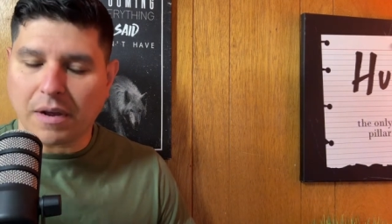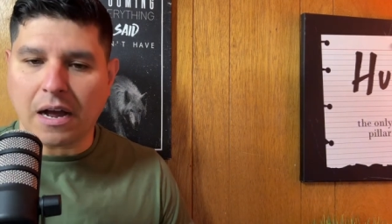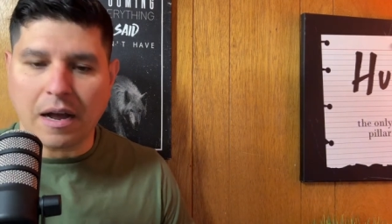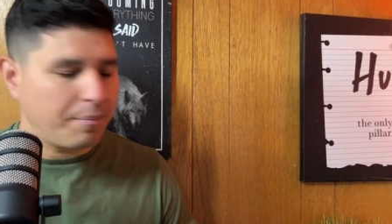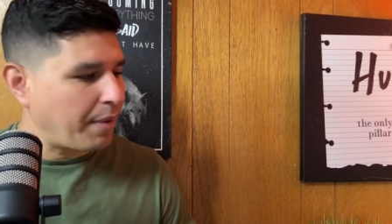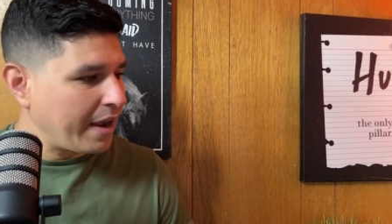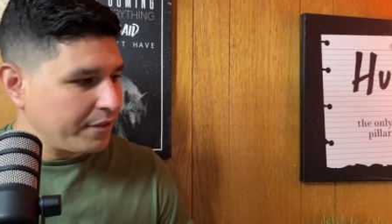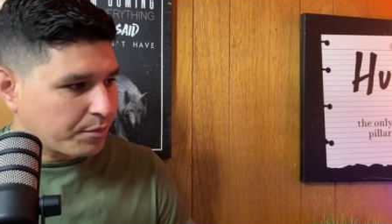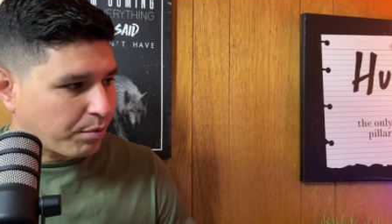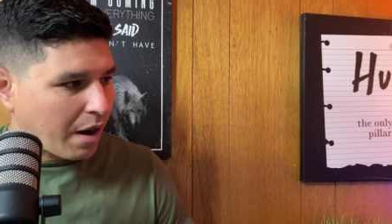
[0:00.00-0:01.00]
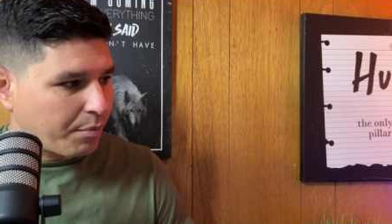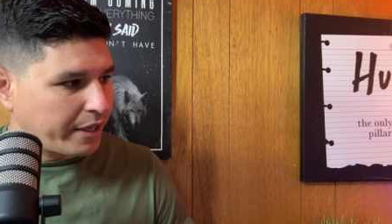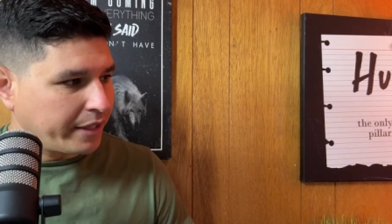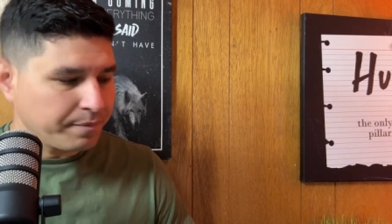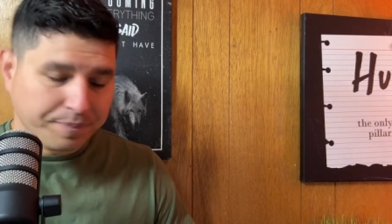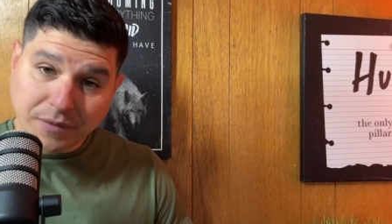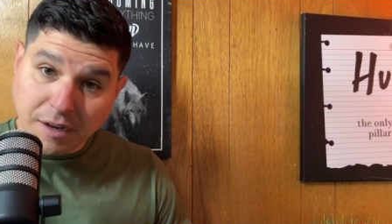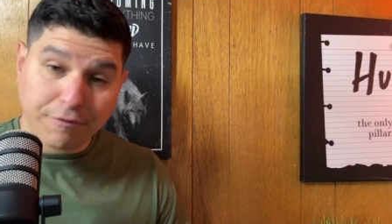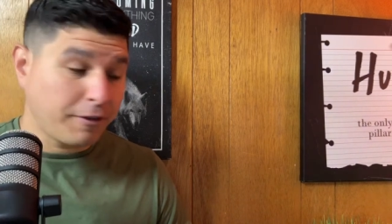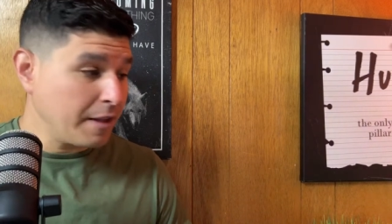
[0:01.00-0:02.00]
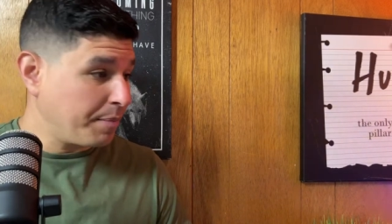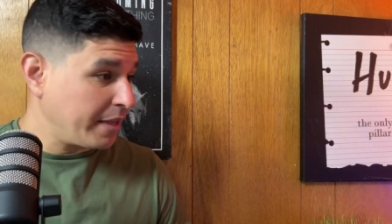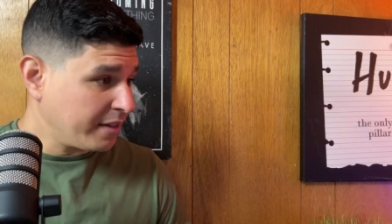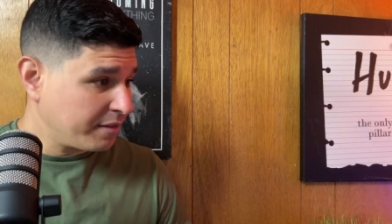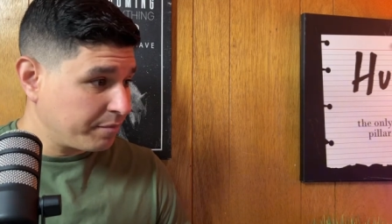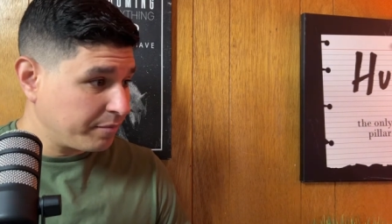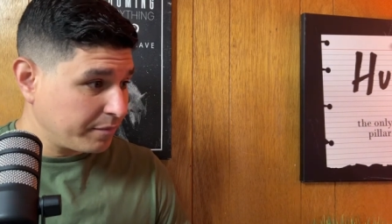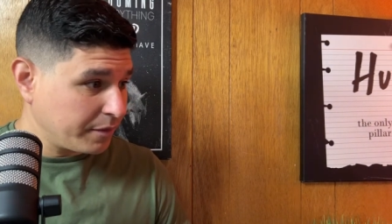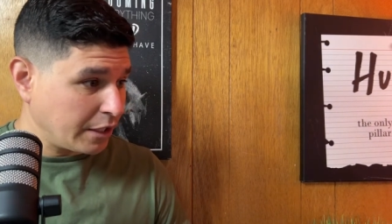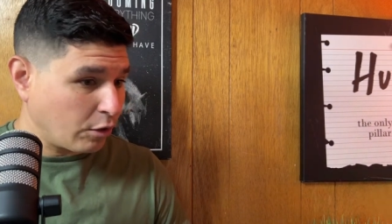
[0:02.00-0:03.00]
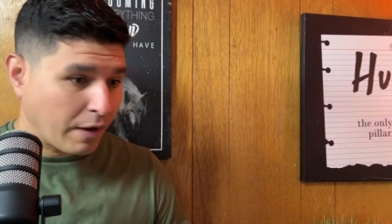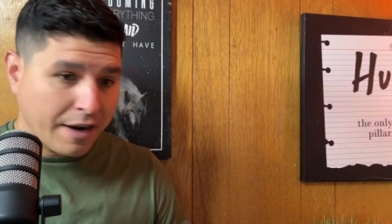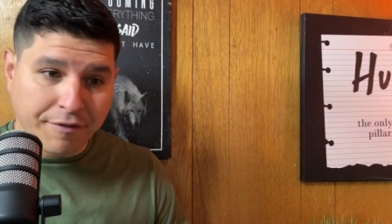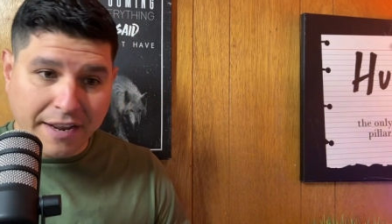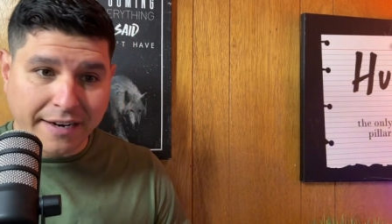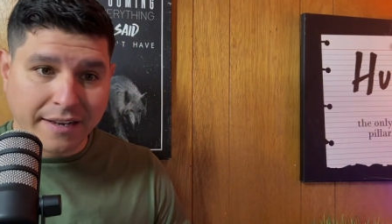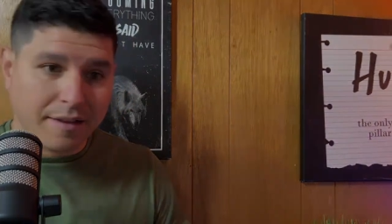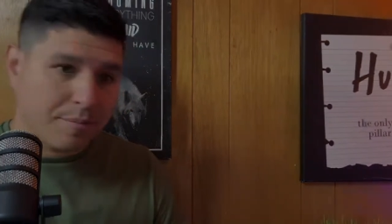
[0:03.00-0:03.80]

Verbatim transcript: uh, buy this property flip it, you know, renovate it,